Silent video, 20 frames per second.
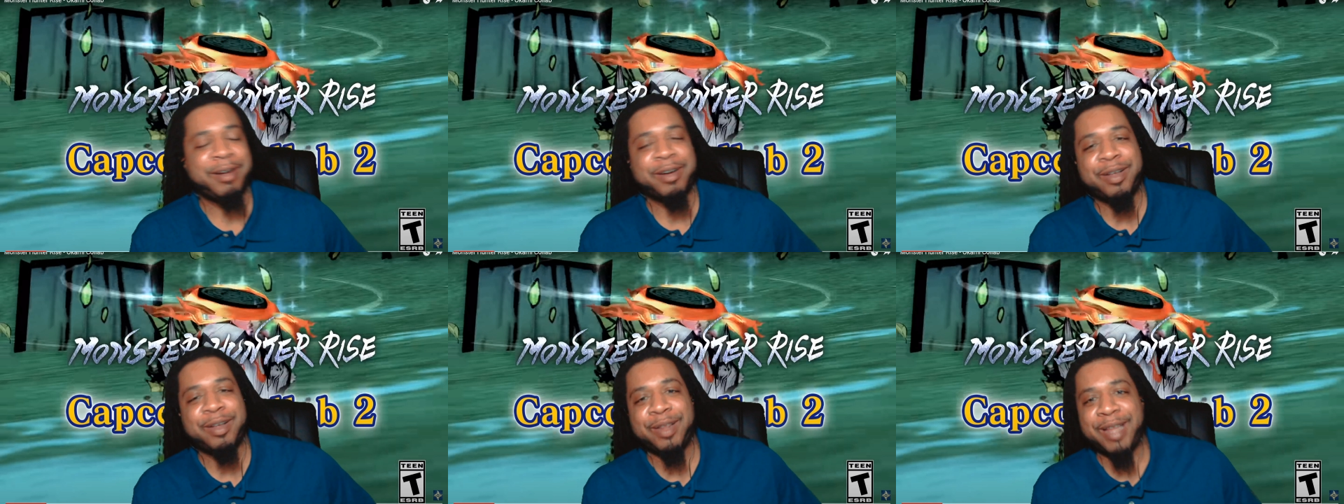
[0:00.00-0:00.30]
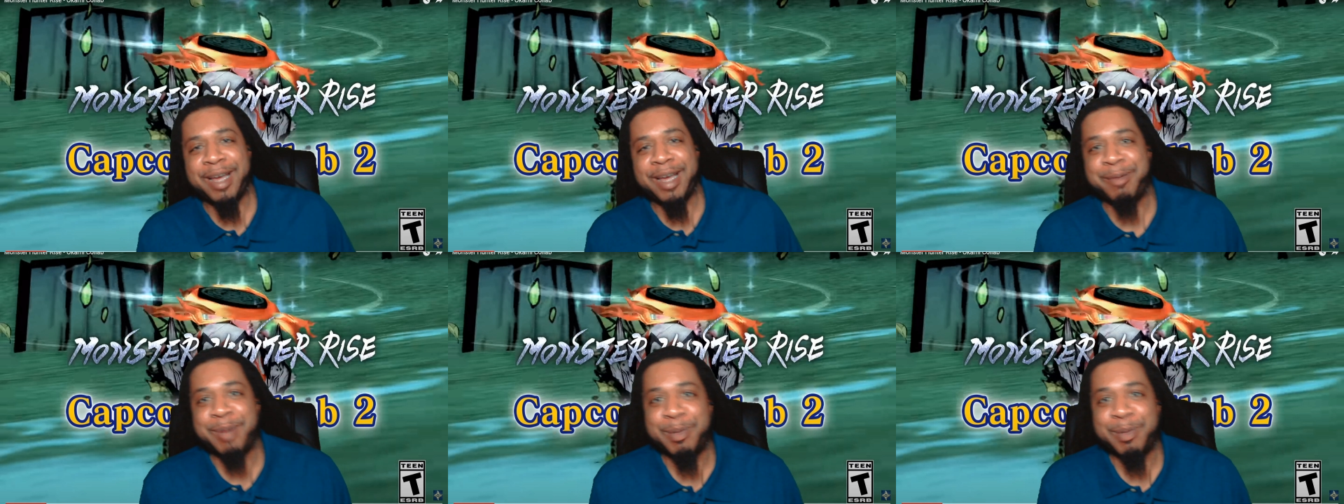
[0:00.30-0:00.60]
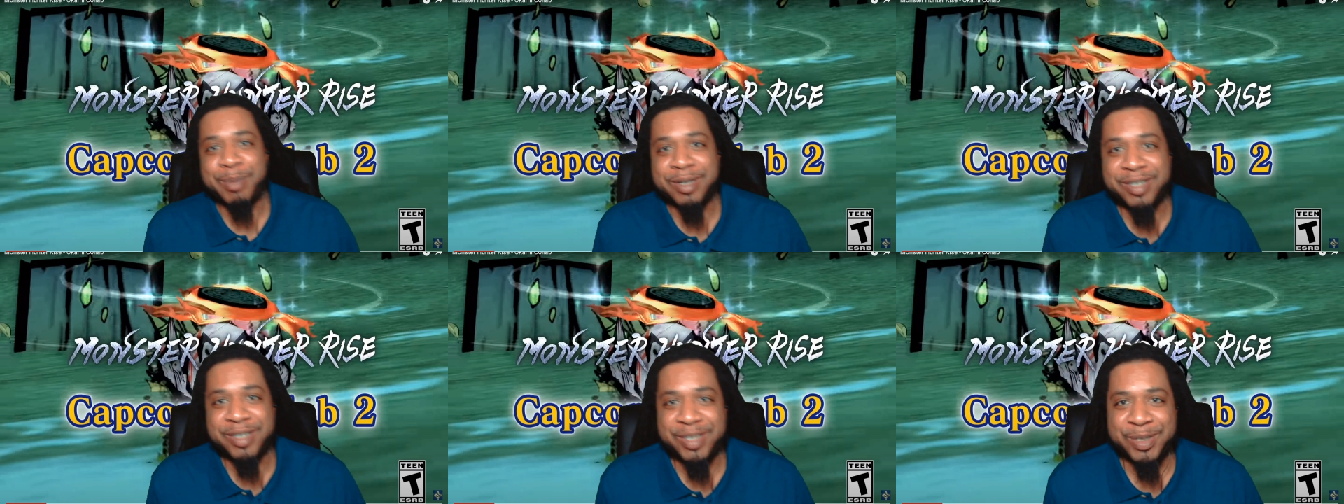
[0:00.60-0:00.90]
collab
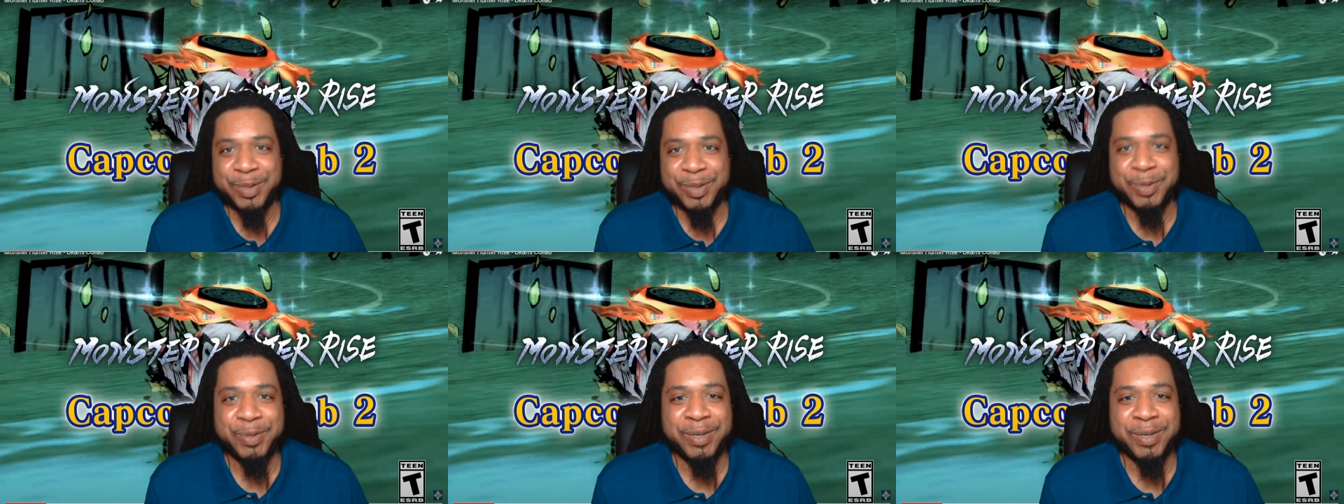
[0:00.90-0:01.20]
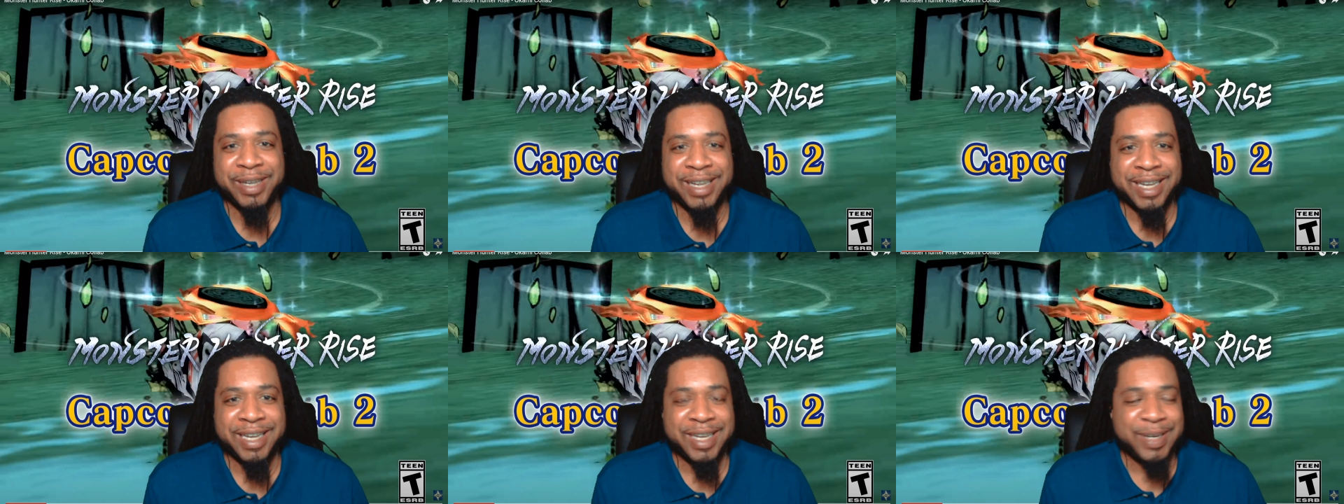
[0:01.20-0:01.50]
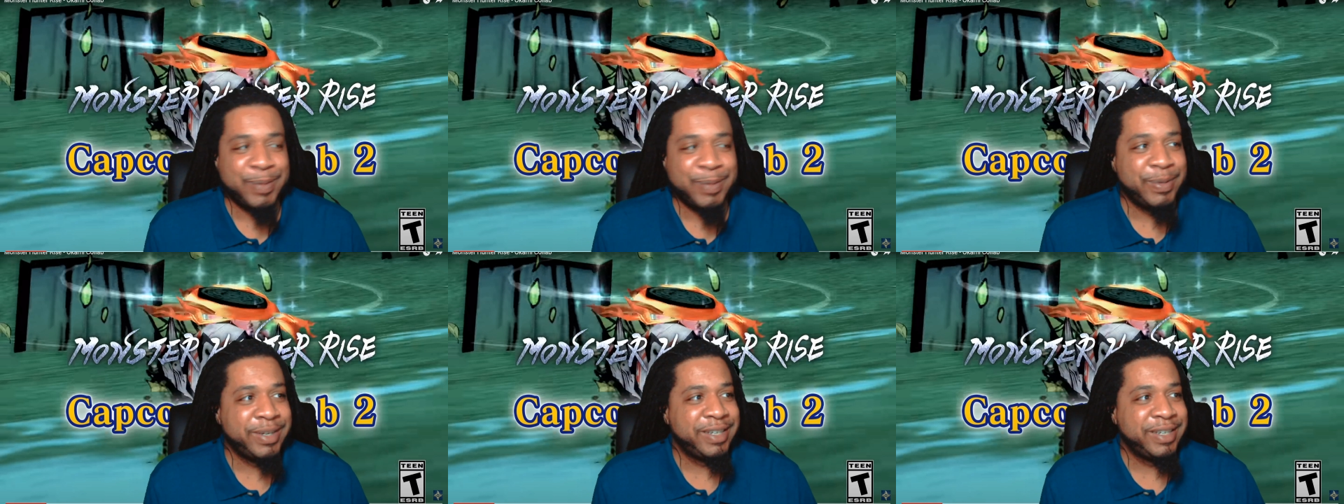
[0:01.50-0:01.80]
number 2,
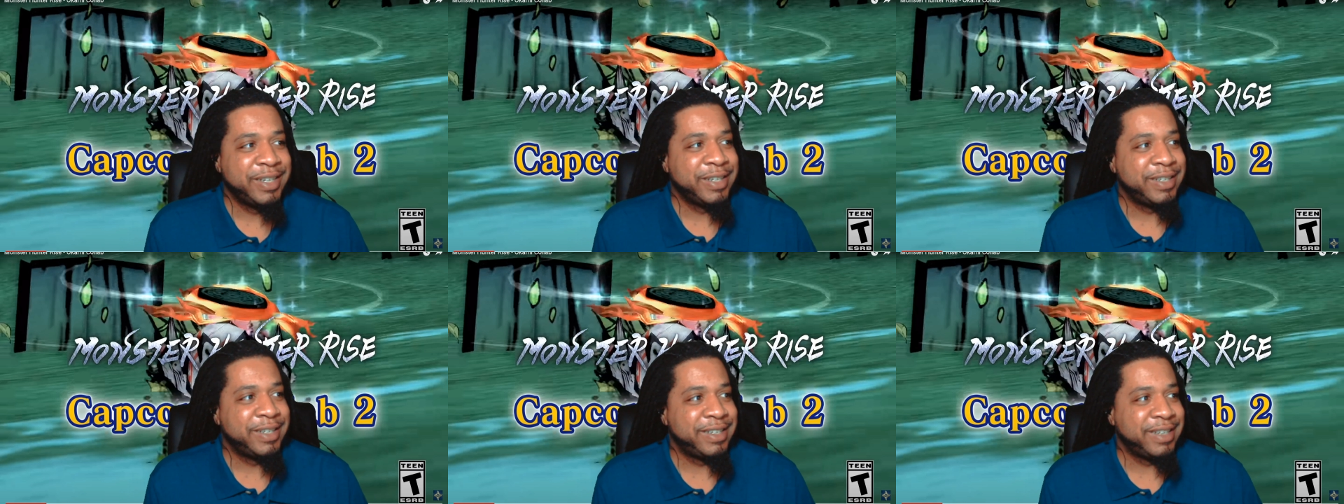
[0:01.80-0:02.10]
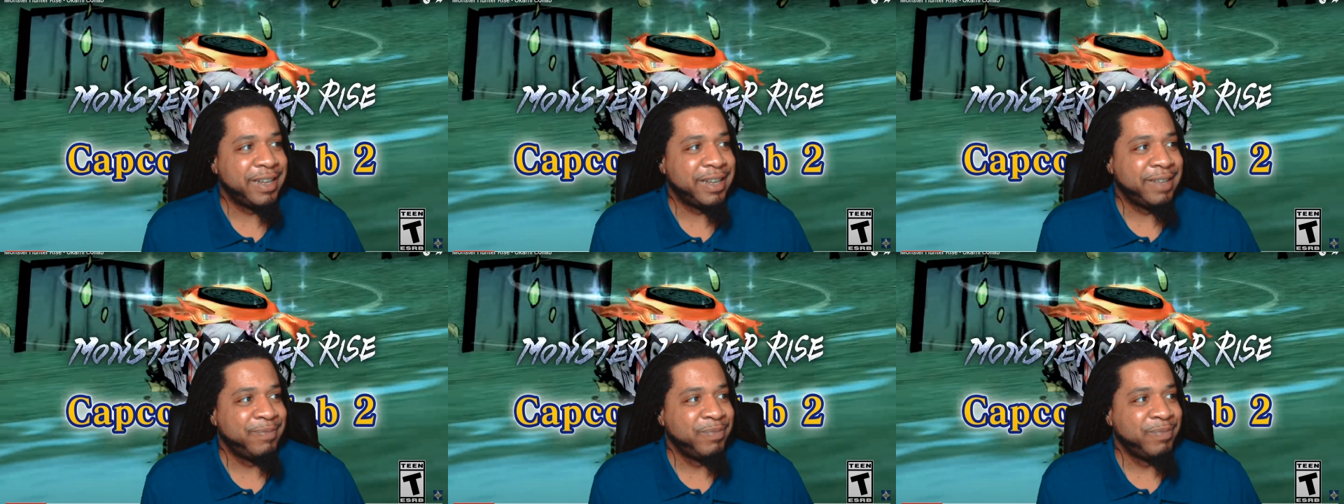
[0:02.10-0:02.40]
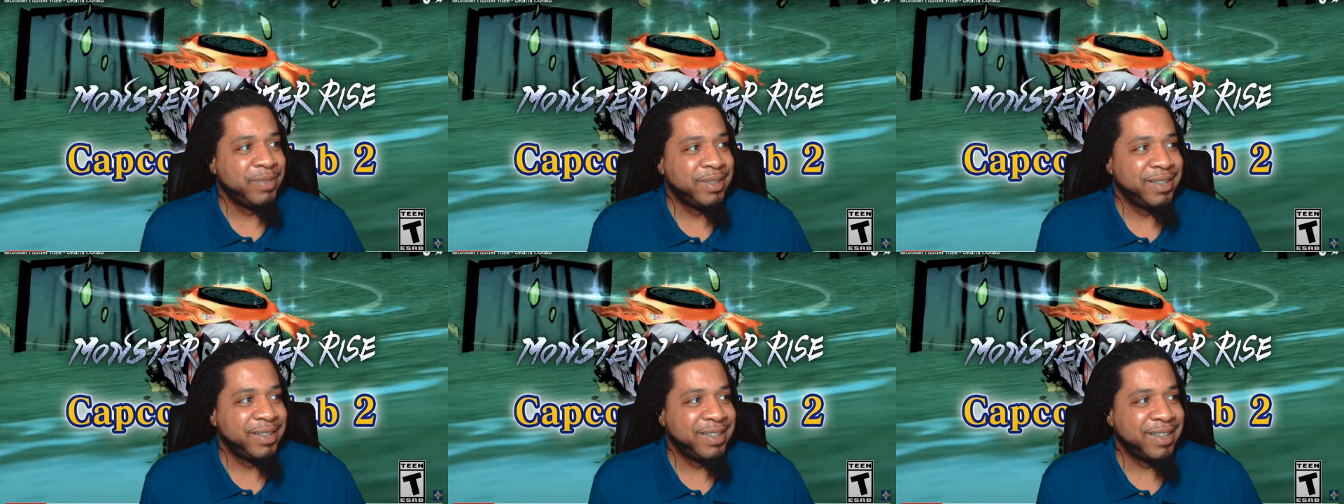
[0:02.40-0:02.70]
which is,
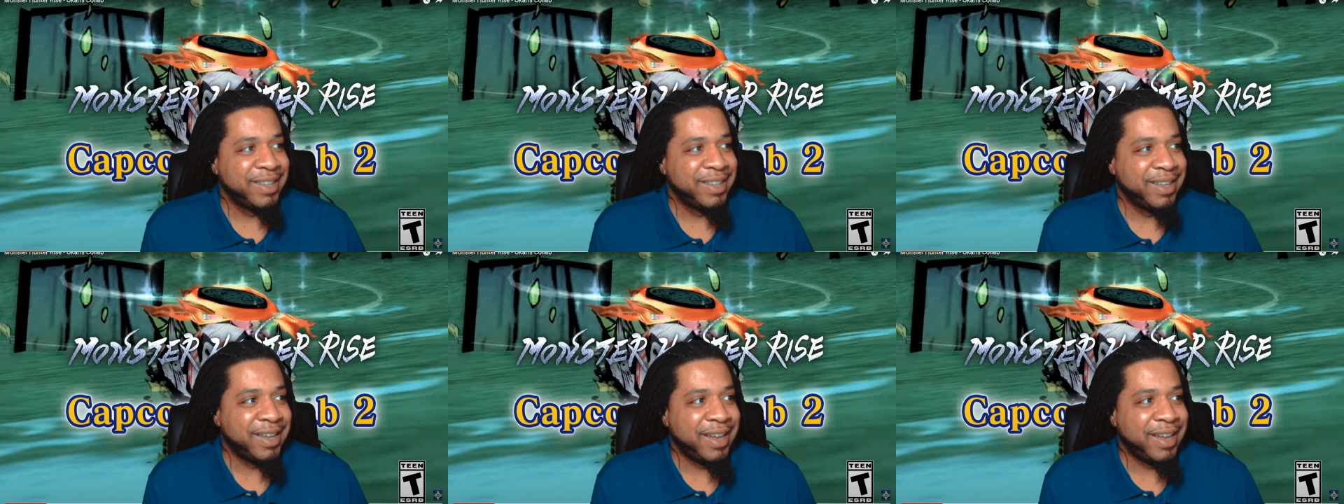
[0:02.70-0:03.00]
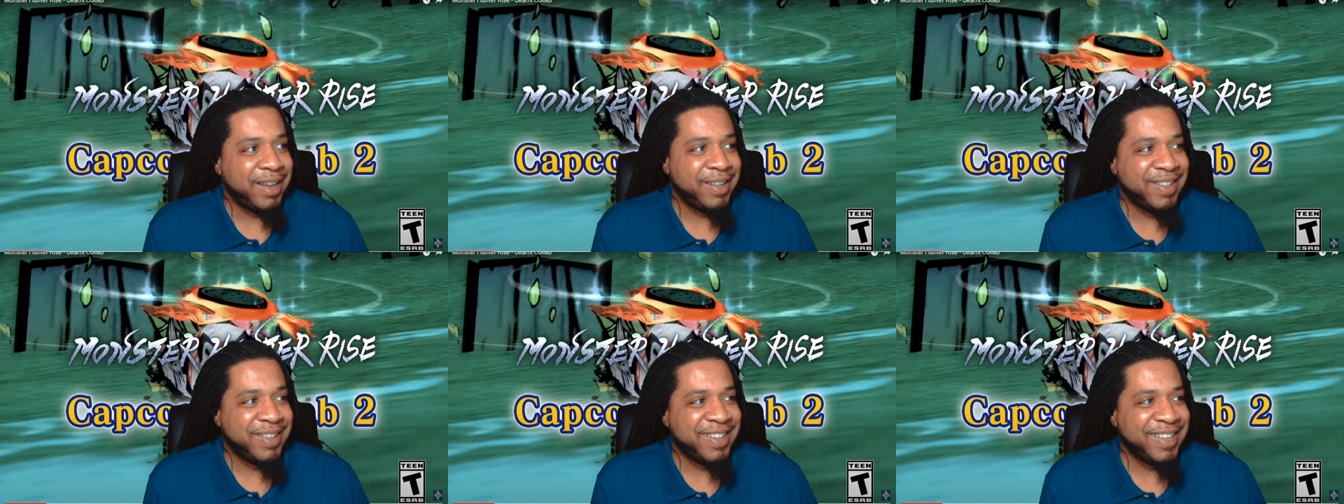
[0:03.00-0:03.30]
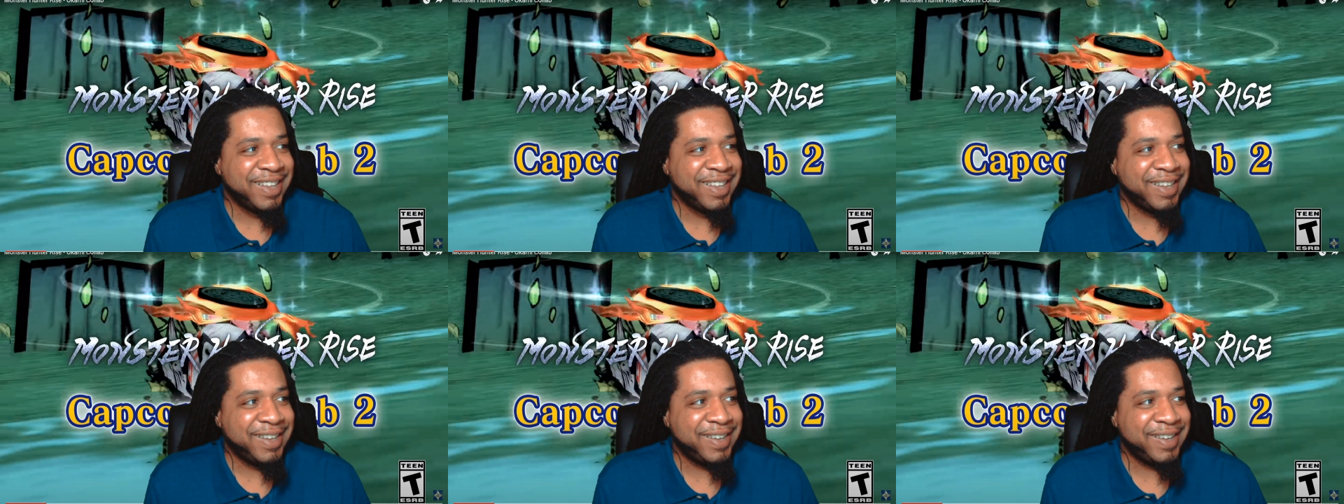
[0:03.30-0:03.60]

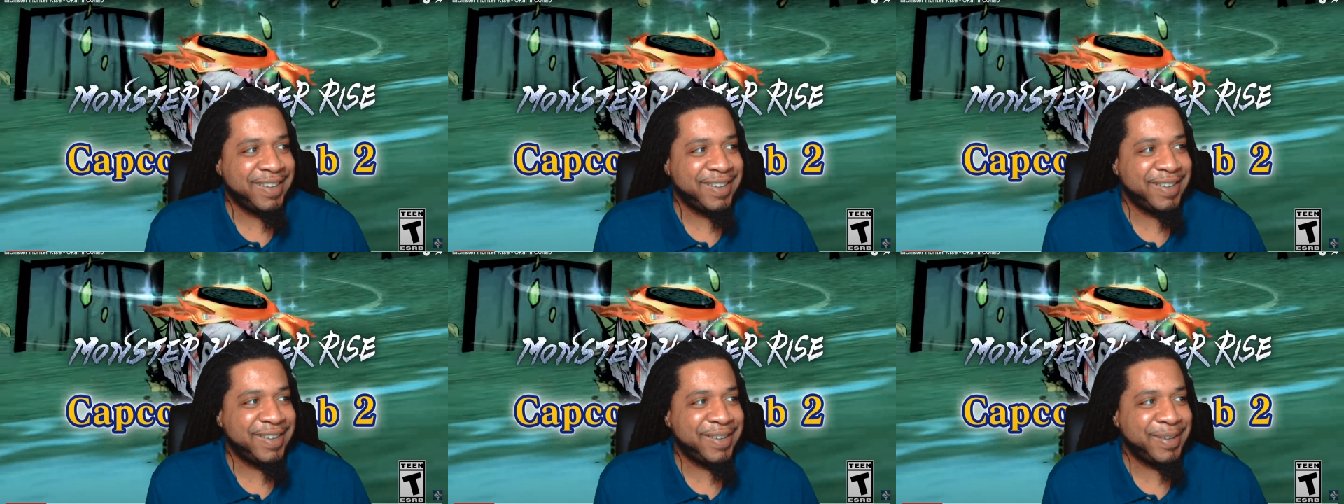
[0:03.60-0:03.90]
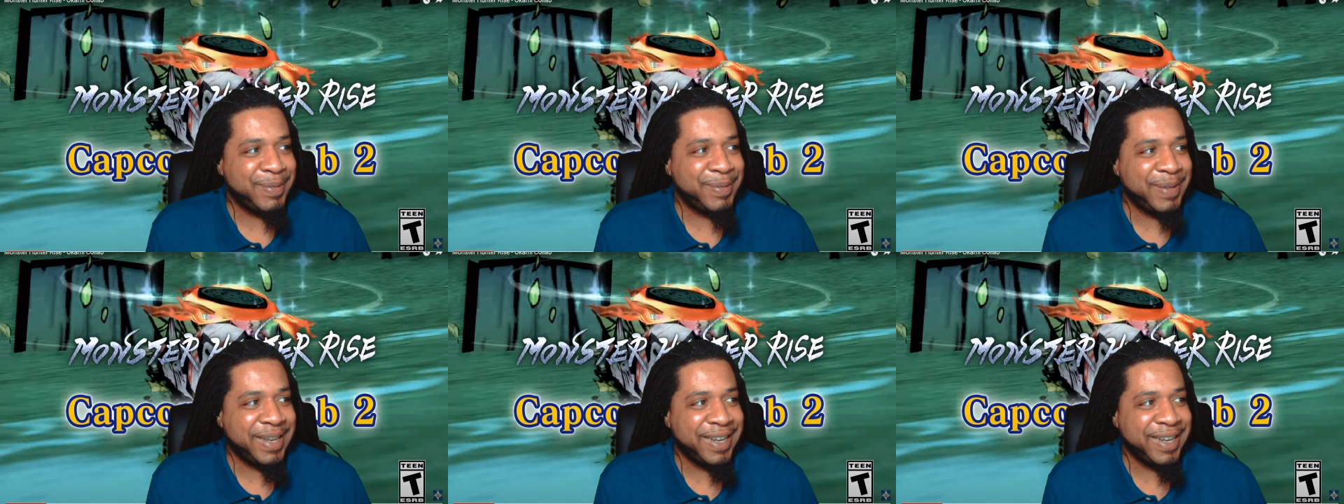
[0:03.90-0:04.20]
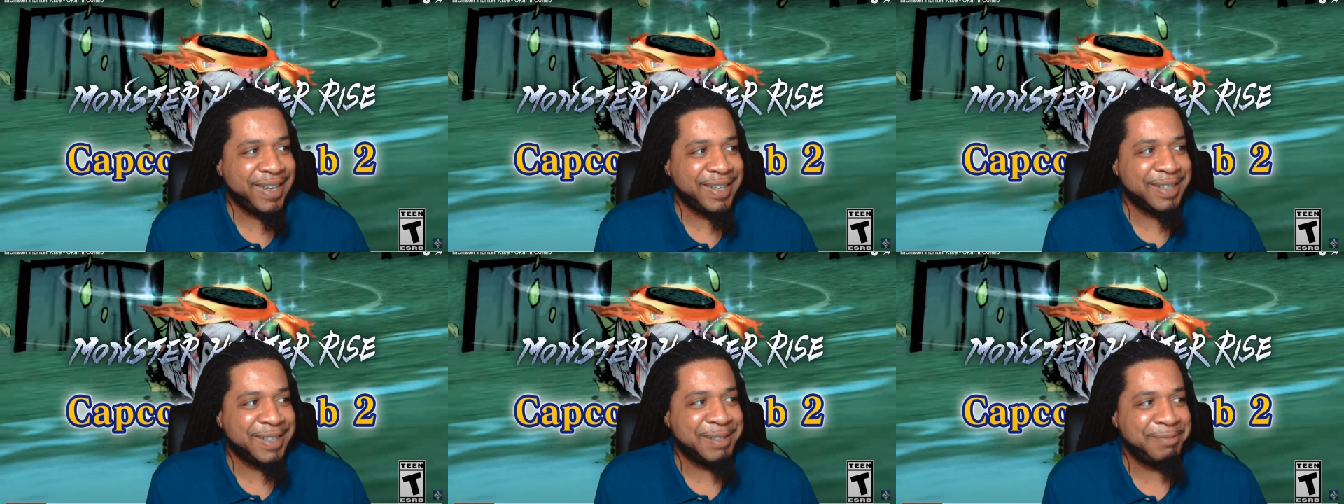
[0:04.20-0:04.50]

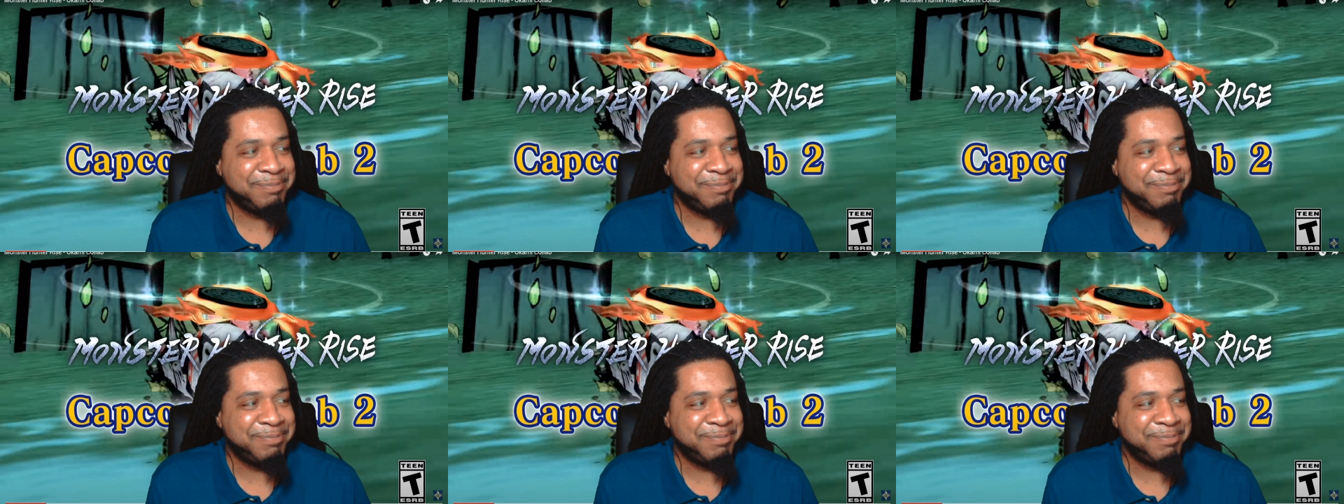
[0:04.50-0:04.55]
man,